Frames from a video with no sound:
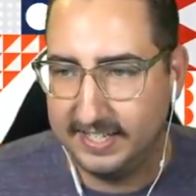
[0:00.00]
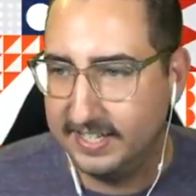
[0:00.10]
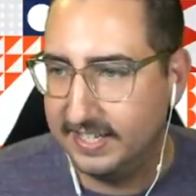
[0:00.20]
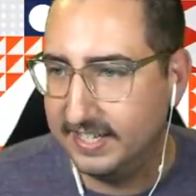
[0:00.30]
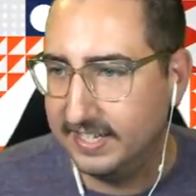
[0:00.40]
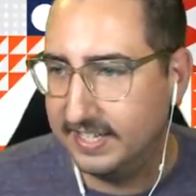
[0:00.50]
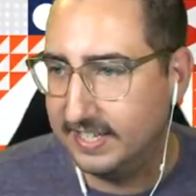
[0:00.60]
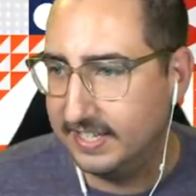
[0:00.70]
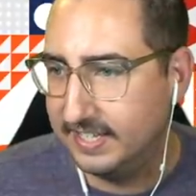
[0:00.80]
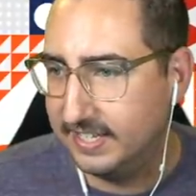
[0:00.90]

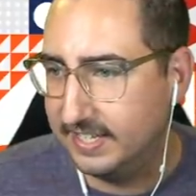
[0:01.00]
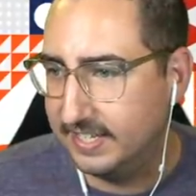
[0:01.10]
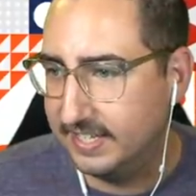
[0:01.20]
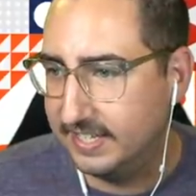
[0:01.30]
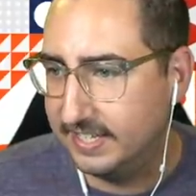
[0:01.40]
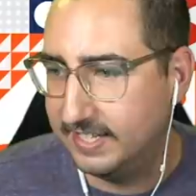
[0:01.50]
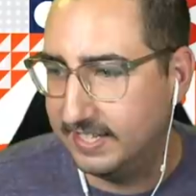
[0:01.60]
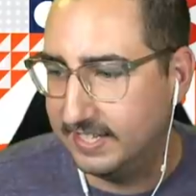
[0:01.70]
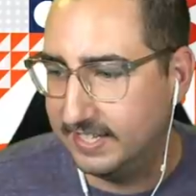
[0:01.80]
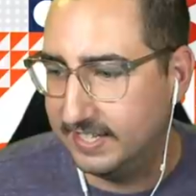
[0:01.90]

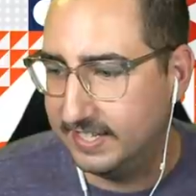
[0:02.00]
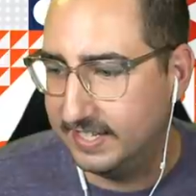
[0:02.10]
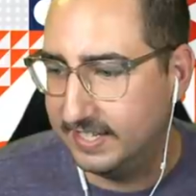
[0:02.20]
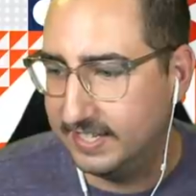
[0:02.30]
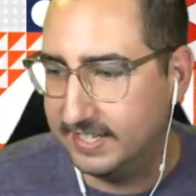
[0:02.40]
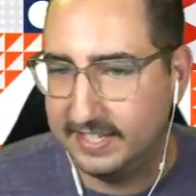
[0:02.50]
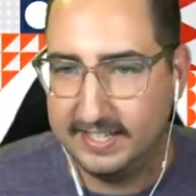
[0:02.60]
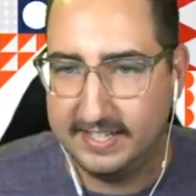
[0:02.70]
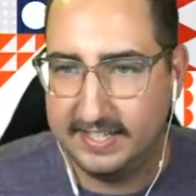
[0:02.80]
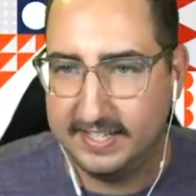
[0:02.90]

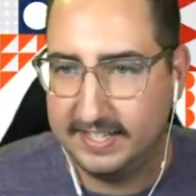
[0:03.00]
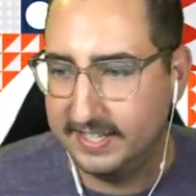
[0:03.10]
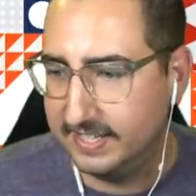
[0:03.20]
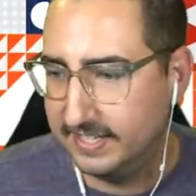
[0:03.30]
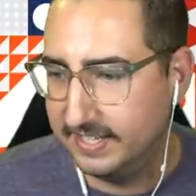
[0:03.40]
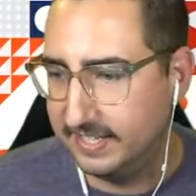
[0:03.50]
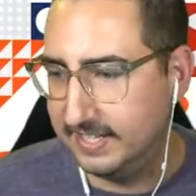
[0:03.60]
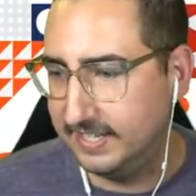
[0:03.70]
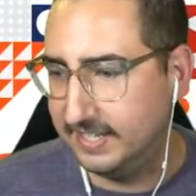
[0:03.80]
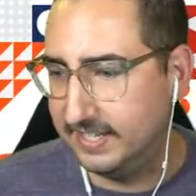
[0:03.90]

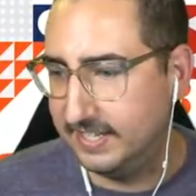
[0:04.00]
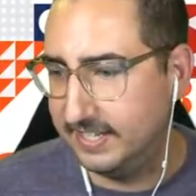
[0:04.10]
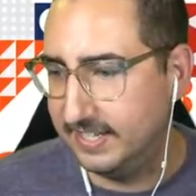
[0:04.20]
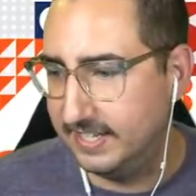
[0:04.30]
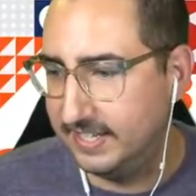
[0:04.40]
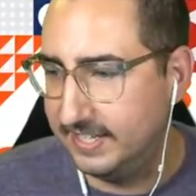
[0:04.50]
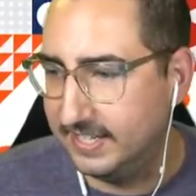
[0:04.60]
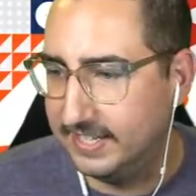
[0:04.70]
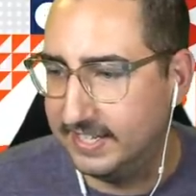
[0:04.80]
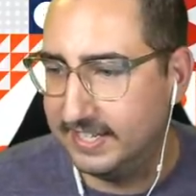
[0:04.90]

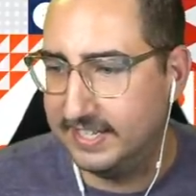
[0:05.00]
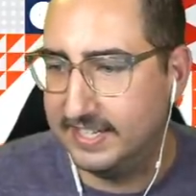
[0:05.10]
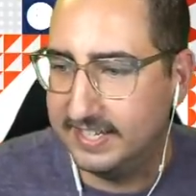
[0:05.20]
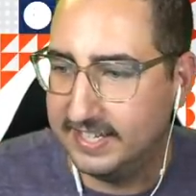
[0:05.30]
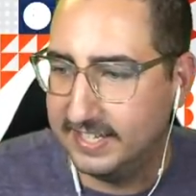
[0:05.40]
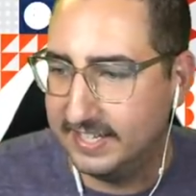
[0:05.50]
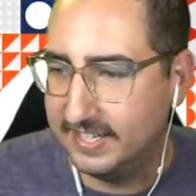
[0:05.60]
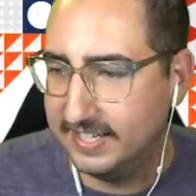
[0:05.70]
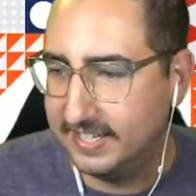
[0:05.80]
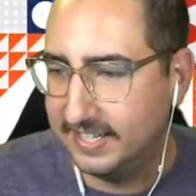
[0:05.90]

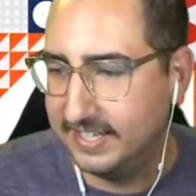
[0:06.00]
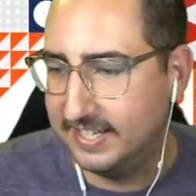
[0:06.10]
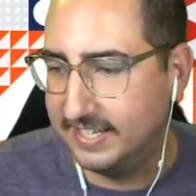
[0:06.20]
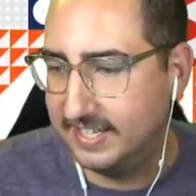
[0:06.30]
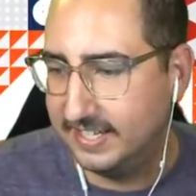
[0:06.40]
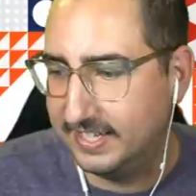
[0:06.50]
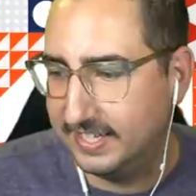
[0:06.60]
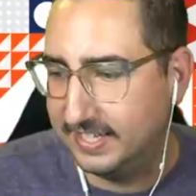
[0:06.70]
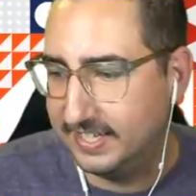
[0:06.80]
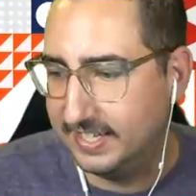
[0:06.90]

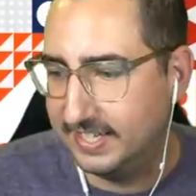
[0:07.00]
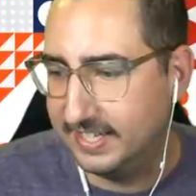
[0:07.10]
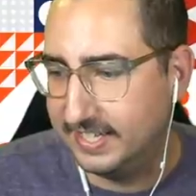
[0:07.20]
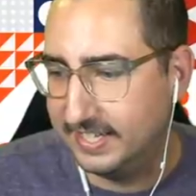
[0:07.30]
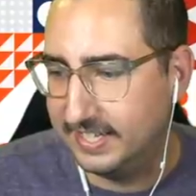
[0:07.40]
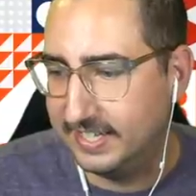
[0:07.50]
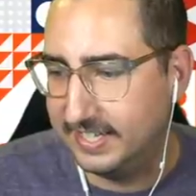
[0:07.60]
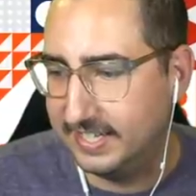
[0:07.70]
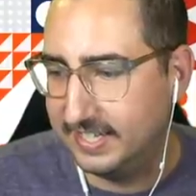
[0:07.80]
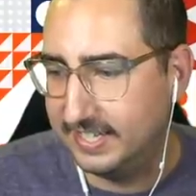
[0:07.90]
(not speaking)